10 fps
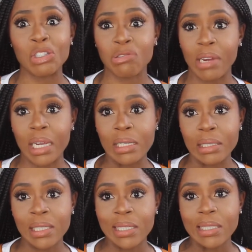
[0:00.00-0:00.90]
trait.
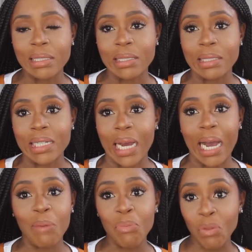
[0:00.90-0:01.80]

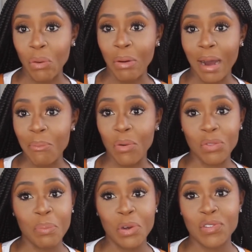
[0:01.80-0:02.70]
I'm not. I'm not
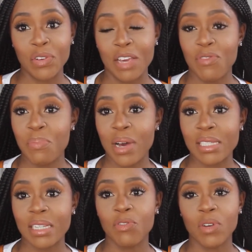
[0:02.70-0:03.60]
the most forgiving
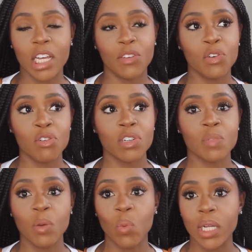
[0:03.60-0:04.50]
person. I feel like if you
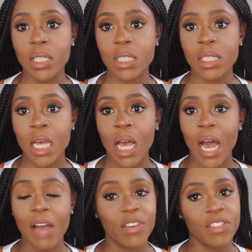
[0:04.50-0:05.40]
cross me once,
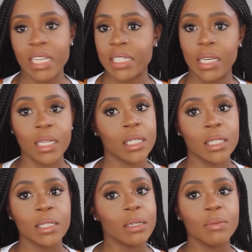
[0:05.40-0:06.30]
I think that's it
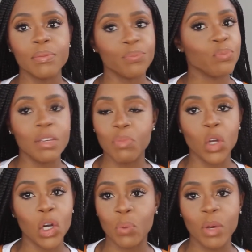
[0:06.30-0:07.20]
we, we're
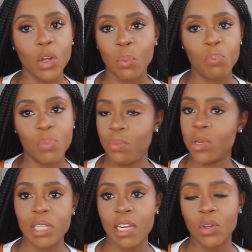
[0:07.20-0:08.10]
not we're not we're
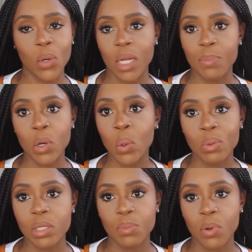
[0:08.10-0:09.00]
most likely not going to be
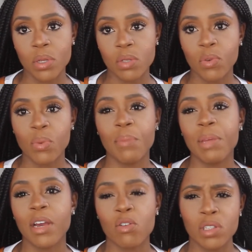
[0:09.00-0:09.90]
cool to be honest with you when i
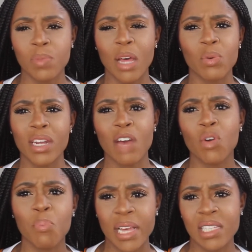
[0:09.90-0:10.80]
mean by cross me like we can have
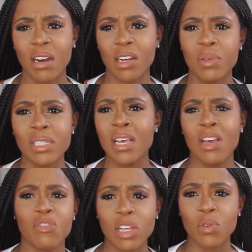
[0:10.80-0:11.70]
little petty arguments
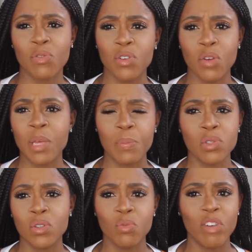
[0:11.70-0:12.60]
so that's what you know people
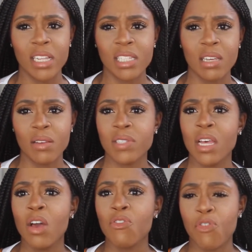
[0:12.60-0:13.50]
do relatives
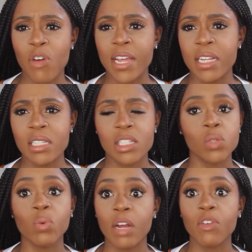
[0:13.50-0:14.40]

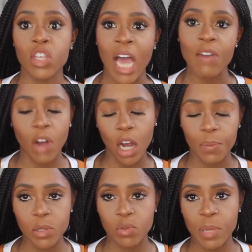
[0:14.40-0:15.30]
friends whatever you have
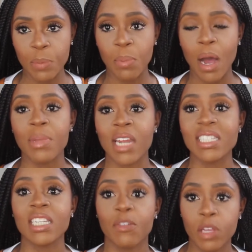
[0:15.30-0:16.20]
arguments with people but i mean
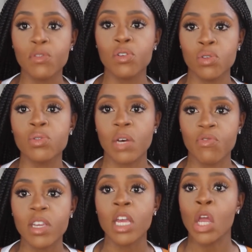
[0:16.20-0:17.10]
as in if you do
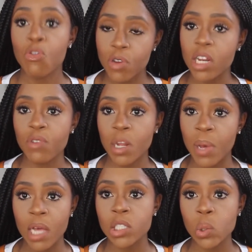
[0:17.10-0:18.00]
something really really
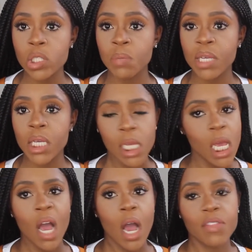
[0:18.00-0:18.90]
personal to me
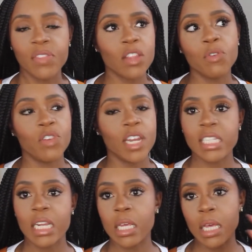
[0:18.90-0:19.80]
i don't think
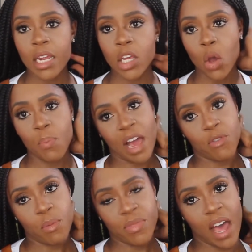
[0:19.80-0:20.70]
there's any any going back
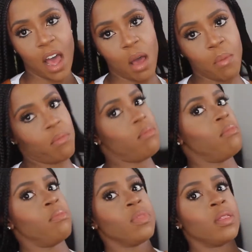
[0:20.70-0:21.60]
from that um
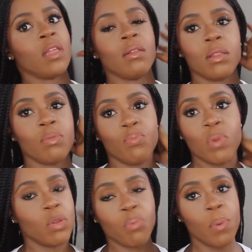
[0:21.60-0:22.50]
that
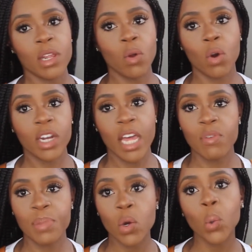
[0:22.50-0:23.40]
we're probably not going to
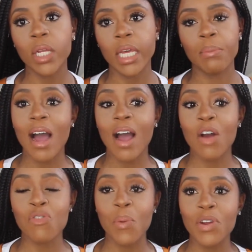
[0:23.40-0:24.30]
ever be cool again
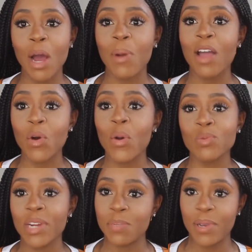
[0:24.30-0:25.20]
growing up I always
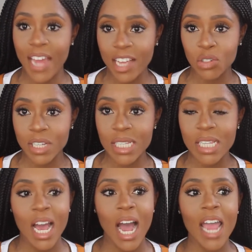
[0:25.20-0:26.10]
wanted to be an actress
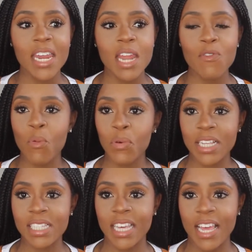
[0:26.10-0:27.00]
I never
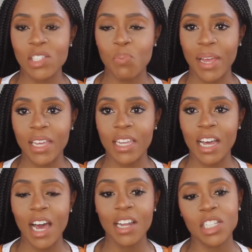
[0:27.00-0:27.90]
wanted to get into banking
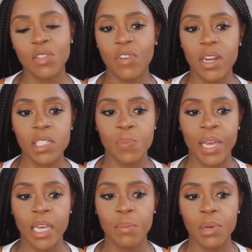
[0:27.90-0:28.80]
I kind of just fell into
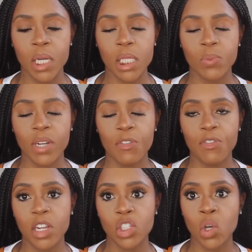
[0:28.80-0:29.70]
banking because when I
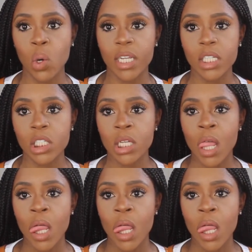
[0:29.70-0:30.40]
finished college